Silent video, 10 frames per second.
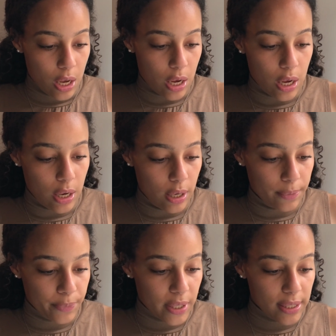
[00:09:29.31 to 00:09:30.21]

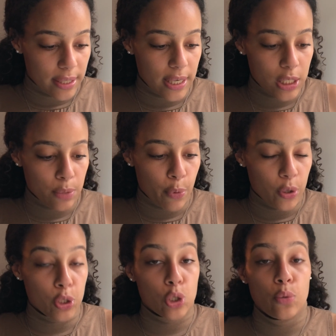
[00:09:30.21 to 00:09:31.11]

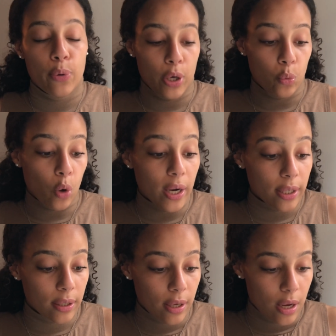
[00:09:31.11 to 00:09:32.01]
6.2.1,